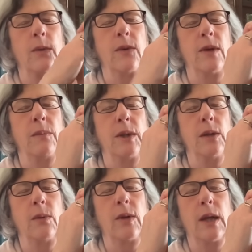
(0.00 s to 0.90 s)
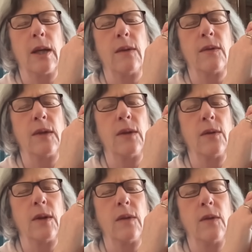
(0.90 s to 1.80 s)
what's happening with
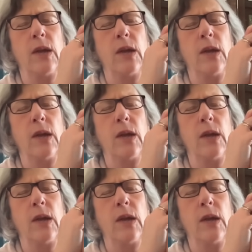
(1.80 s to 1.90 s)
Cancerians?